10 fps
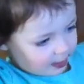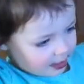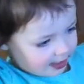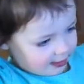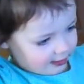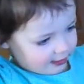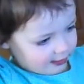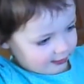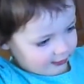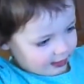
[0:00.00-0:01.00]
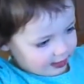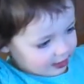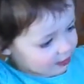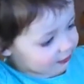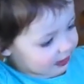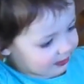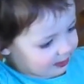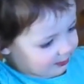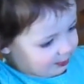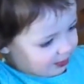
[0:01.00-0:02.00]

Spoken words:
Pow. That is the